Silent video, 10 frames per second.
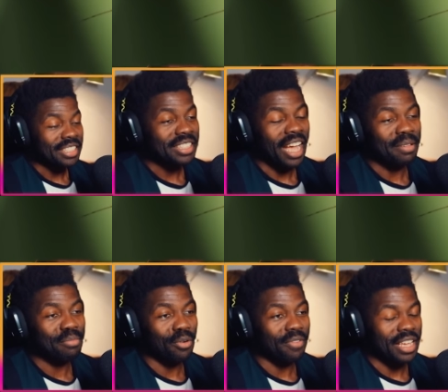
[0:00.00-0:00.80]
That
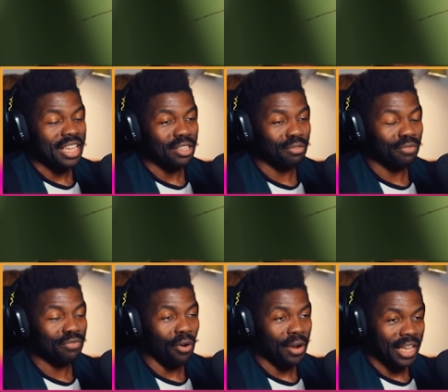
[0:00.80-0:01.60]
movie is
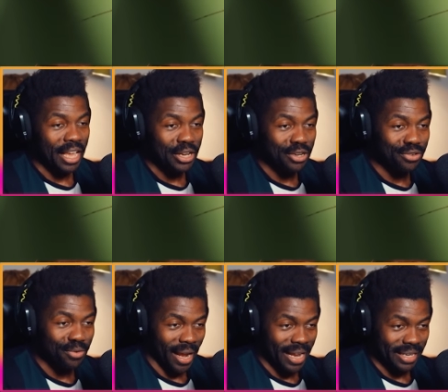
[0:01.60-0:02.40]
fucking
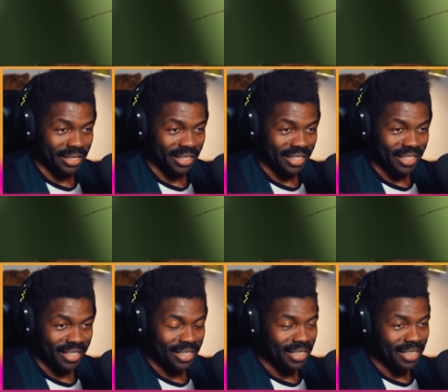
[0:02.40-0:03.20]
great.
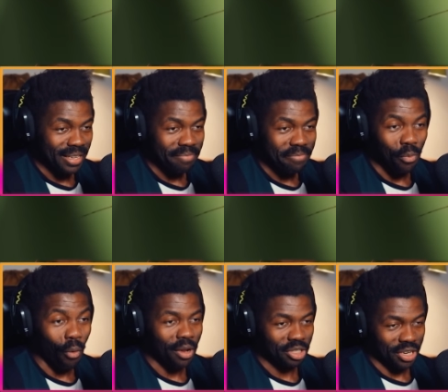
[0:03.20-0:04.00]

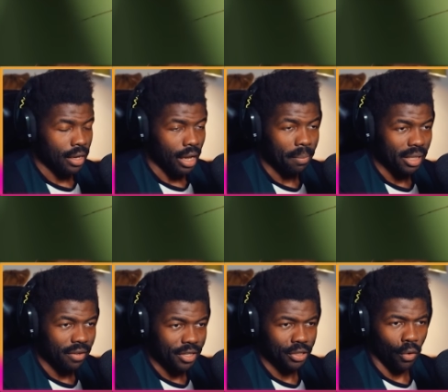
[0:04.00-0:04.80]
Watch it. I
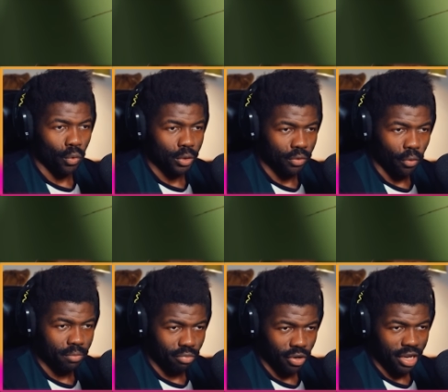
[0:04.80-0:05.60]
believe it's called
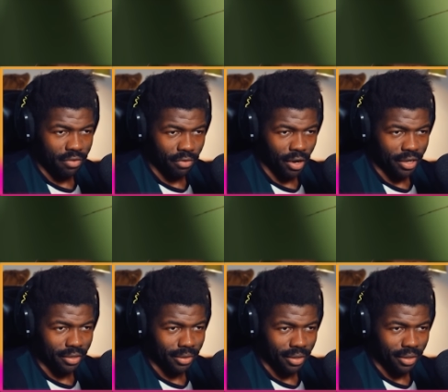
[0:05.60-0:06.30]
Don't Breathe, right?